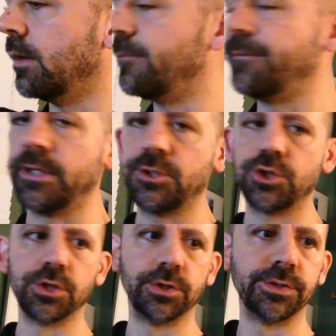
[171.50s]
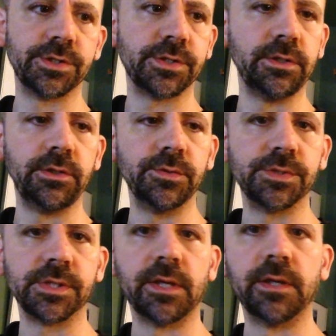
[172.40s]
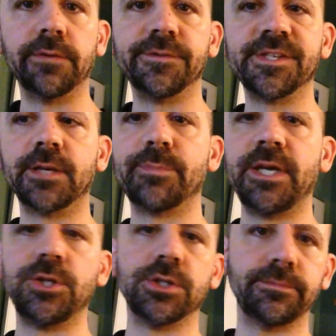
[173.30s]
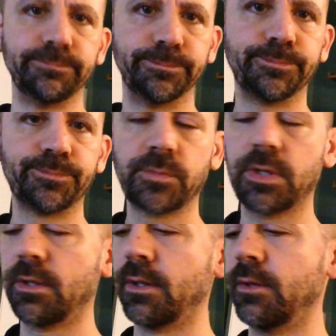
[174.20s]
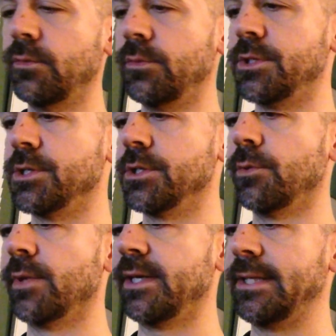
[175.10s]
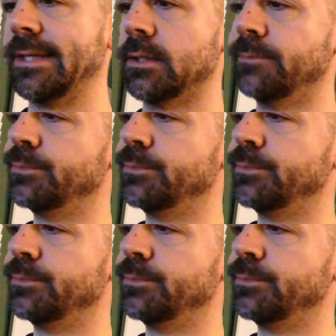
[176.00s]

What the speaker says: features the use of syncopation, which is a new idea